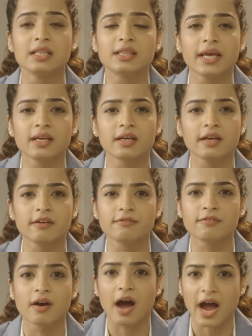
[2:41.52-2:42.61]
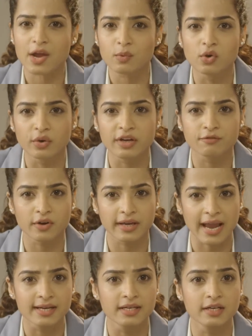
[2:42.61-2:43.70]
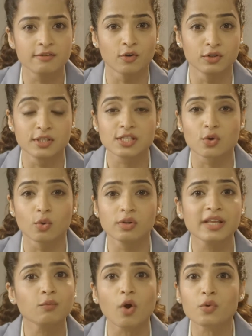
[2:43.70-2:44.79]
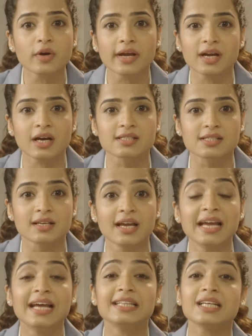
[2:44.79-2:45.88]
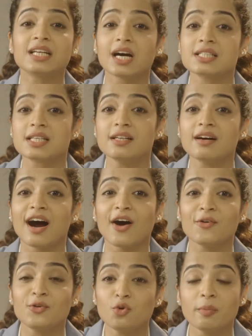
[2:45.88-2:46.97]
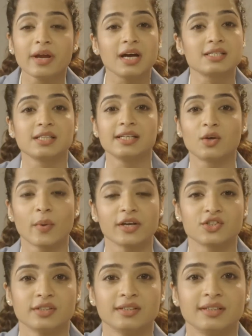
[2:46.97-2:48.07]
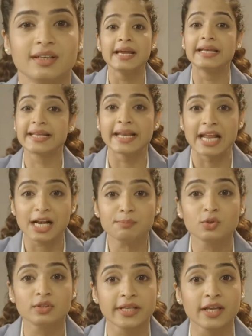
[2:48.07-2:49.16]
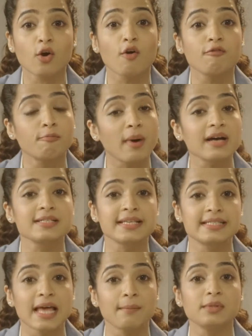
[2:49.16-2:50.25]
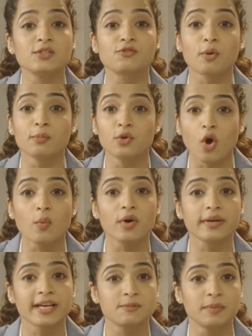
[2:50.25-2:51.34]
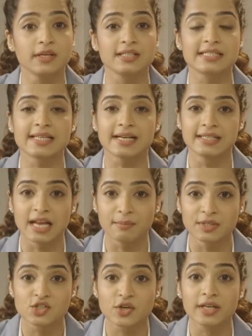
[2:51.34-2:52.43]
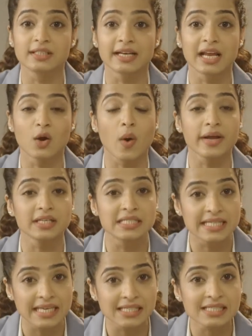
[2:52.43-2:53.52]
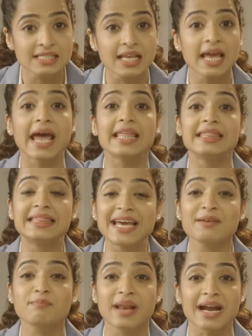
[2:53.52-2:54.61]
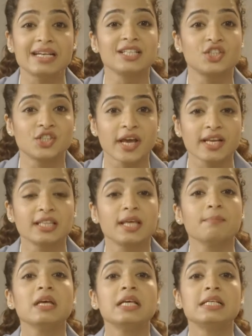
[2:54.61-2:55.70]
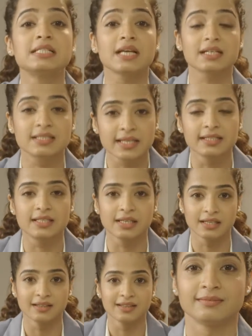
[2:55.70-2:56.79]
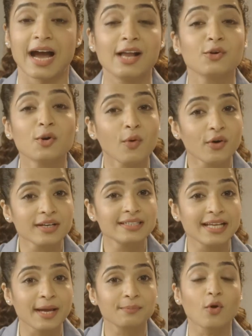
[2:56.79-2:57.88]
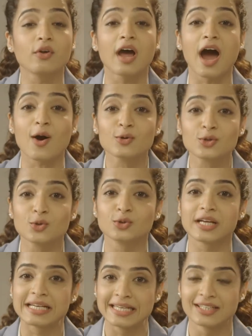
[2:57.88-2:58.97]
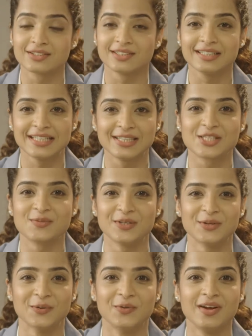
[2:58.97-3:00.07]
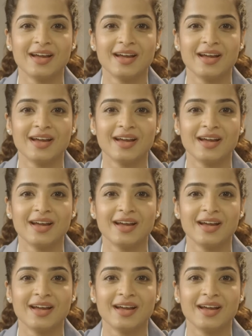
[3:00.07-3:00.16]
Think, if I were looking for a candidate for this role, then what would I ask? Then consider how you may answer that question. It can help to think of past examples from your work experience that demonstrate the required skills and then practice sharing them succinctly. I'll go more in depth on how to do that later in this video.